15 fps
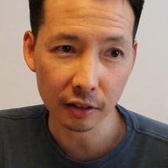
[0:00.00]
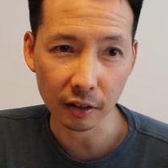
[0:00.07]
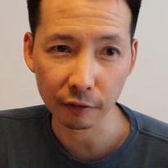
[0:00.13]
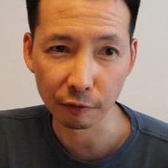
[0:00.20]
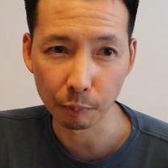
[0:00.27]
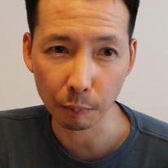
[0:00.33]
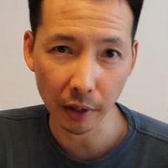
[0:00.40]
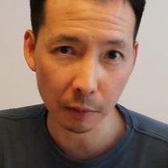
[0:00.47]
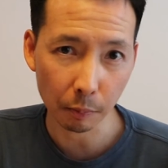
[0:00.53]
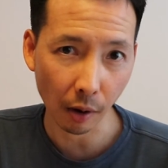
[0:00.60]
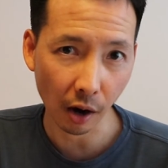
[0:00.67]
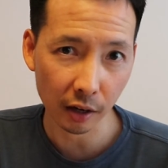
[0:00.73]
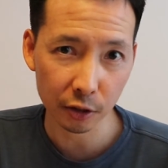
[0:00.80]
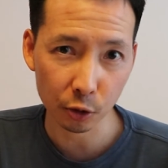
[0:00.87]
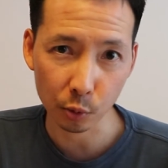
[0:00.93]
of big
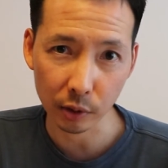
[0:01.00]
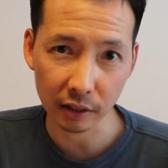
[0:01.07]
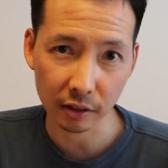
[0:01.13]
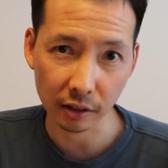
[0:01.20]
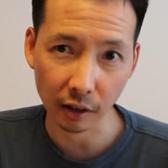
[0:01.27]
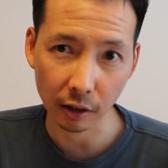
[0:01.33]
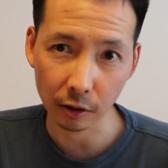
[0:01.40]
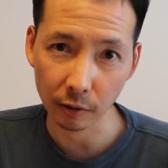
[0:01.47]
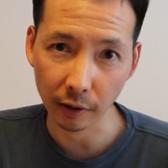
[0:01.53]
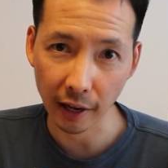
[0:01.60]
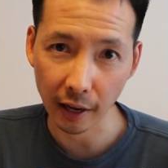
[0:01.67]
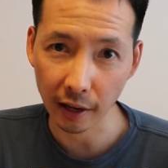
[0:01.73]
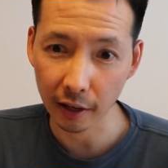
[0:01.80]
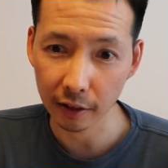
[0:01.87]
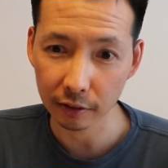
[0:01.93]
box retail
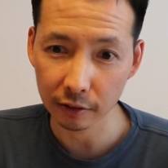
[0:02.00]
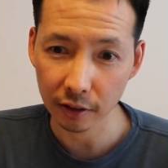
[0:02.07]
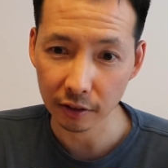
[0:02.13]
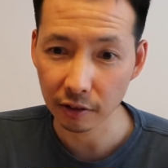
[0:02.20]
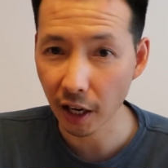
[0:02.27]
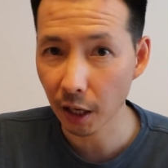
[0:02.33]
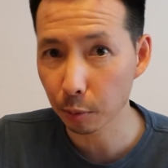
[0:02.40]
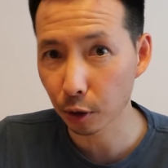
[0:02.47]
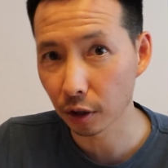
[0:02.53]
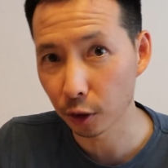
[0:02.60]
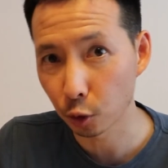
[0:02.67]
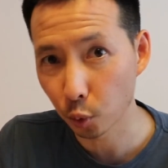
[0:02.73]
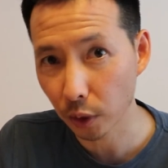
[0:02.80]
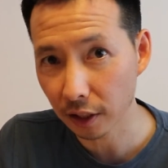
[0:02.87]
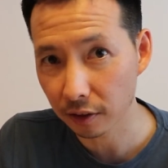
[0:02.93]
and
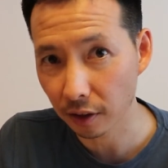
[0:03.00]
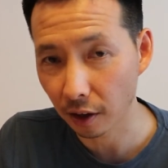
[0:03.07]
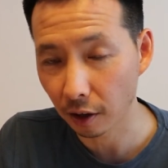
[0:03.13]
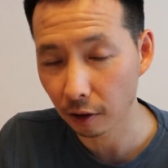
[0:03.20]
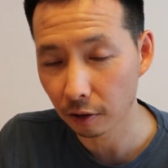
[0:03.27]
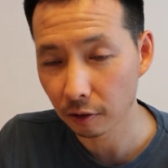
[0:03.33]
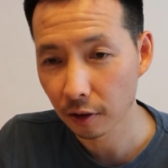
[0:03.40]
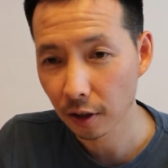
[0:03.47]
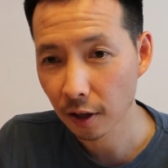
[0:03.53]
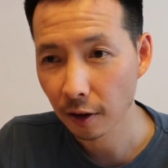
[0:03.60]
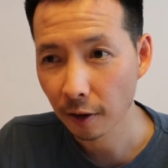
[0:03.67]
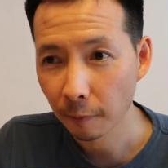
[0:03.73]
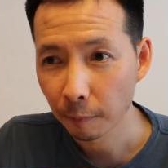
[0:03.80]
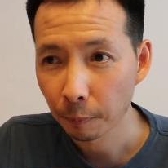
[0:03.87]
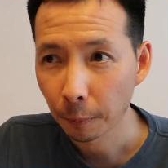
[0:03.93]
neighborhood retail.
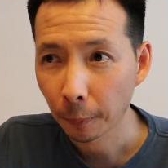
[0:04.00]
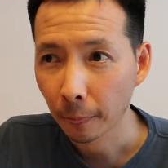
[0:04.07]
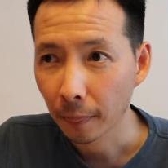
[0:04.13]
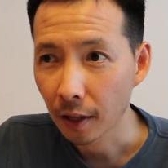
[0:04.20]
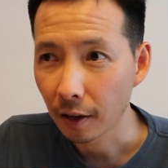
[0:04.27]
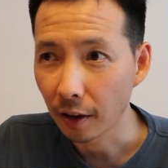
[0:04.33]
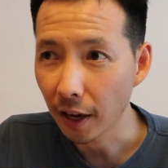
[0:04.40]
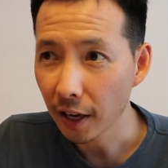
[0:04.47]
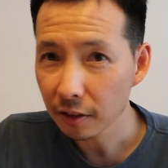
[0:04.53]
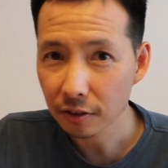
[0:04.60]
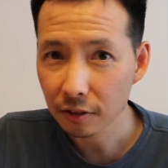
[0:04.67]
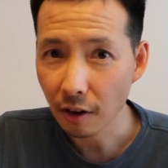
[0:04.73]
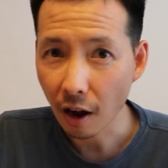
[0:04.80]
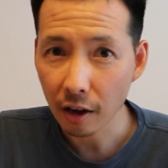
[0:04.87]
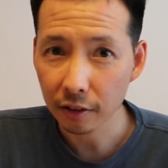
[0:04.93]
It's
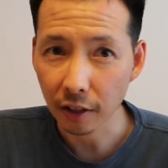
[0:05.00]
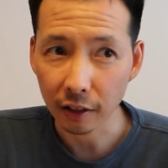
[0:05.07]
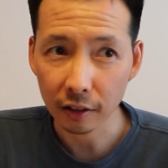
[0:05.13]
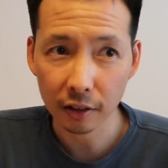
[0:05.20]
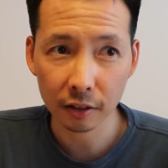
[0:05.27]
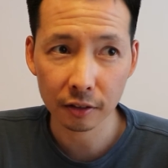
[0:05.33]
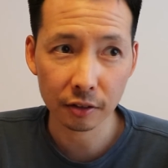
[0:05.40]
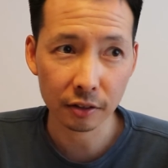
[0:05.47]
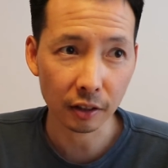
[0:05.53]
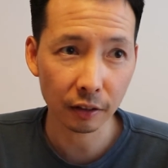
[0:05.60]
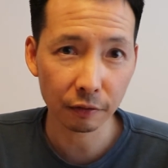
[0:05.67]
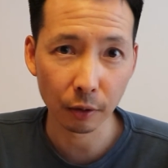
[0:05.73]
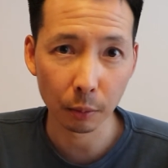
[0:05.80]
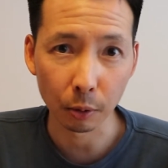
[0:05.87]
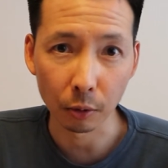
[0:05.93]
not
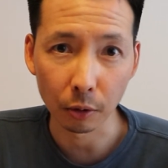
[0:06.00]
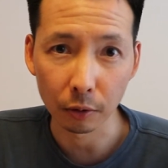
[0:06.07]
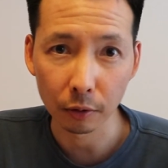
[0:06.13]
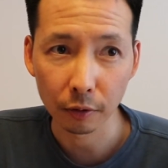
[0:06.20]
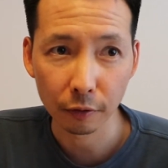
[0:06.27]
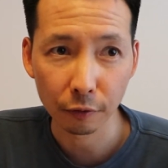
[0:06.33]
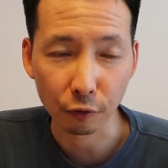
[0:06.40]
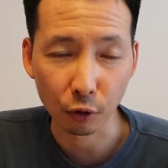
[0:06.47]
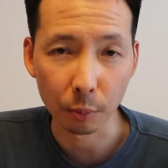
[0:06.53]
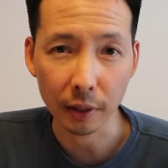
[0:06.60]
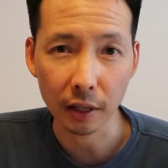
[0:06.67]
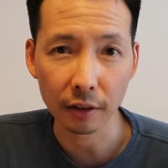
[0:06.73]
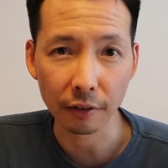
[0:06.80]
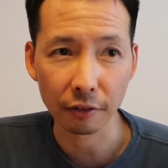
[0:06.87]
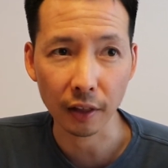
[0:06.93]
inconceivable for
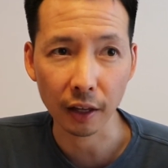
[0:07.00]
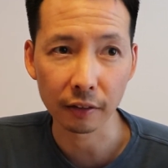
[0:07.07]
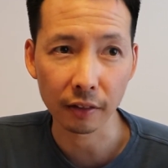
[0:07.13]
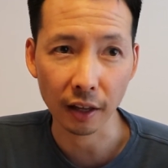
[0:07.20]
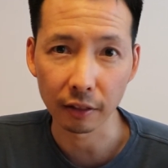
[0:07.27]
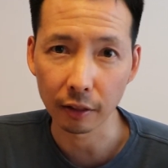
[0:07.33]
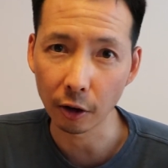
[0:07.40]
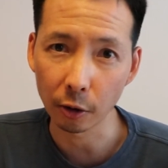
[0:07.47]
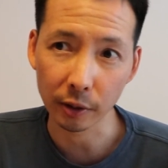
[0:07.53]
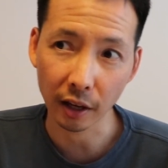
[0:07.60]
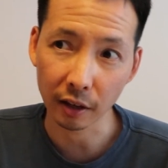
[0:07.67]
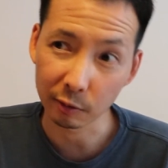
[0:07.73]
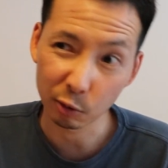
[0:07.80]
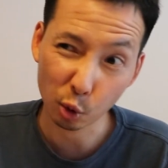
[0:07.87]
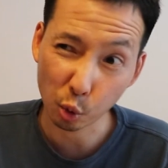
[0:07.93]
me to think that they'll
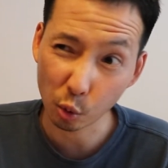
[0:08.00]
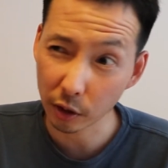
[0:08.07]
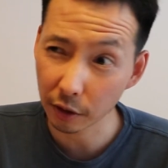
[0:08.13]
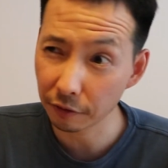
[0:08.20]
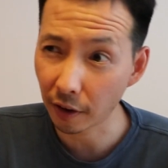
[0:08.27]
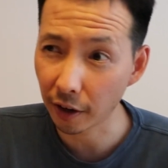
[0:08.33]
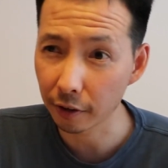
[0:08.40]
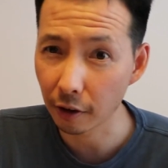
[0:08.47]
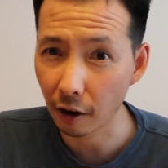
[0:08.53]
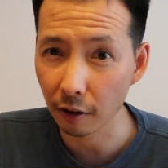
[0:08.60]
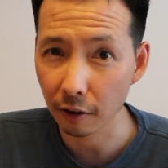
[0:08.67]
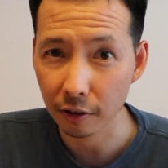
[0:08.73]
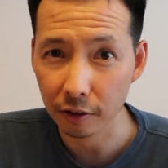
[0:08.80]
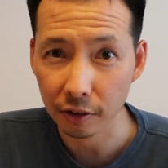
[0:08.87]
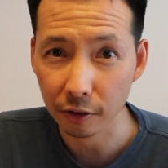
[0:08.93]
get
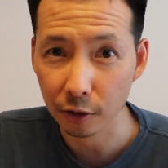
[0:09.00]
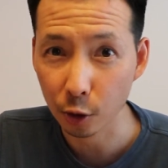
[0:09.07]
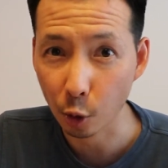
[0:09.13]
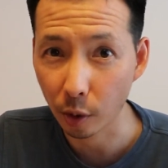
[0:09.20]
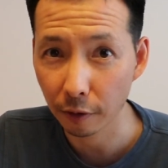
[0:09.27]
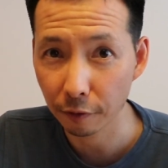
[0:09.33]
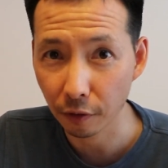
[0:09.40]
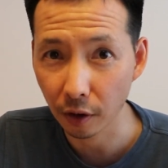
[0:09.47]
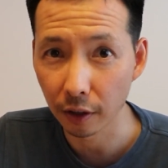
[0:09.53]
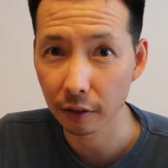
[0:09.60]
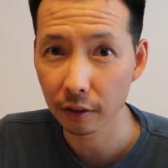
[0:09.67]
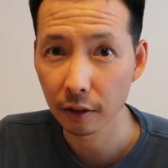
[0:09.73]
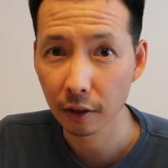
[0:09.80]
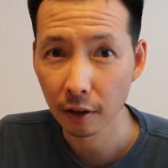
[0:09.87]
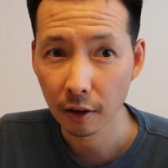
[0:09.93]
$25 a square foot
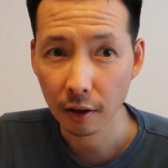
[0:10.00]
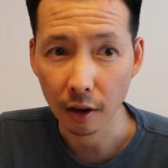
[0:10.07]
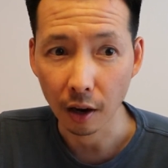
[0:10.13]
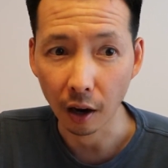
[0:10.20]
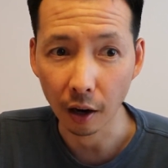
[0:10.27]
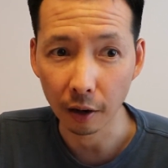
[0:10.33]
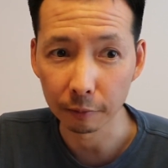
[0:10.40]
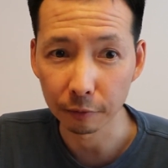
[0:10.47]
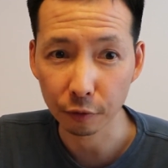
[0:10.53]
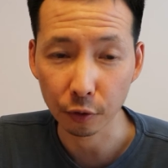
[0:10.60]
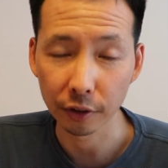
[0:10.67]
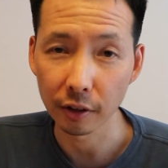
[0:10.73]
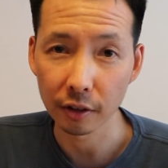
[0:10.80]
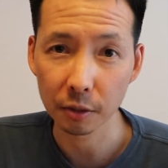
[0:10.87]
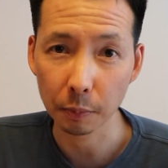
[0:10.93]
for
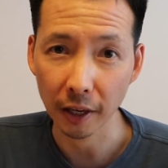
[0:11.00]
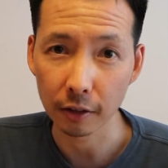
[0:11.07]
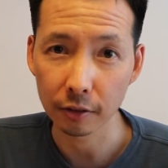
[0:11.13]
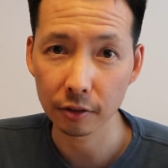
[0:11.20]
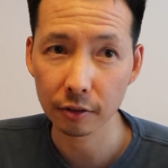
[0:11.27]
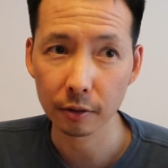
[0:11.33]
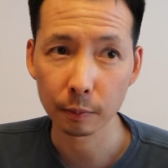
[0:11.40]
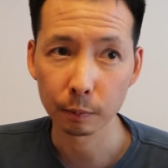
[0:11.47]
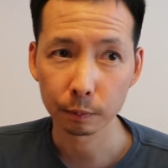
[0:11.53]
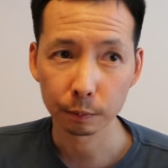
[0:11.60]
the space.